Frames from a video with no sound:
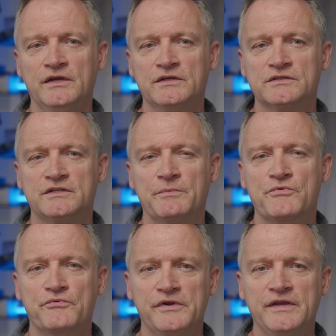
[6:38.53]
Step
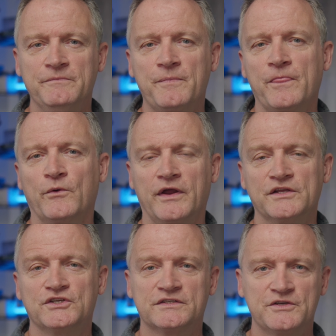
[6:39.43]
3, where I
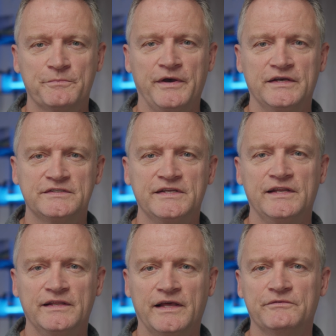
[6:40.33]
adjust the
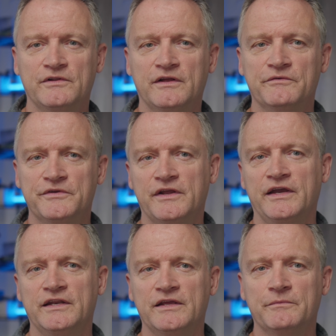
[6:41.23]
opacity level of the
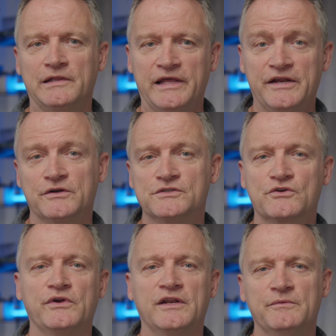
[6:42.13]
9 layers
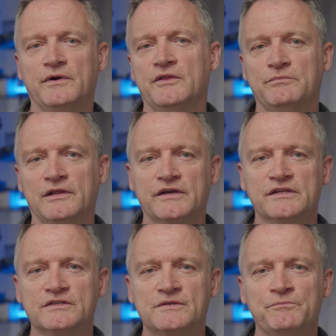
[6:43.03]
created by the
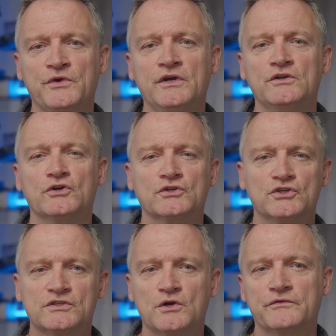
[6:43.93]
plugins, took
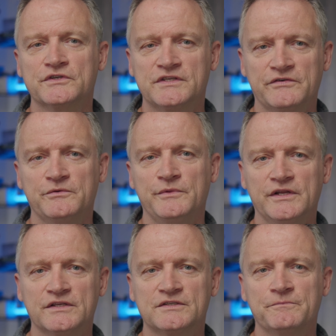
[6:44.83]
just over 7
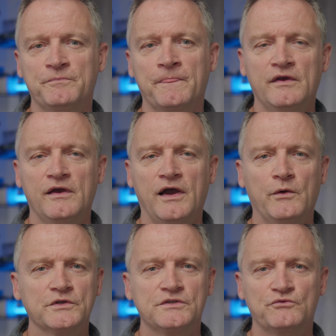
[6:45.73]
minutes. I
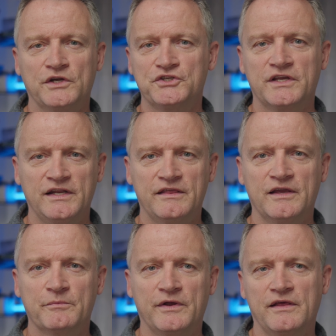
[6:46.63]
wasn't rushing
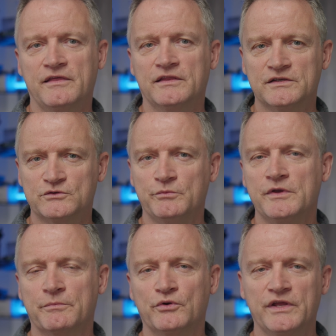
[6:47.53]
anything, but I think this would be
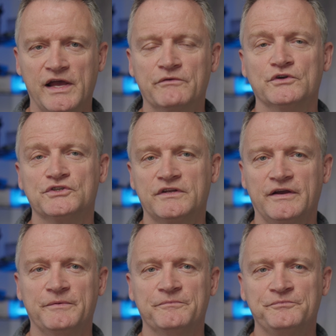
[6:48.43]
a pretty average
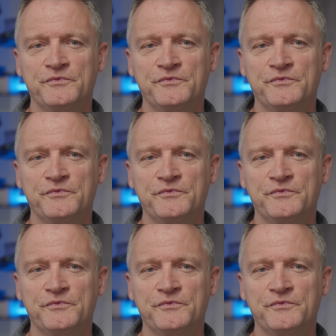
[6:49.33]
time.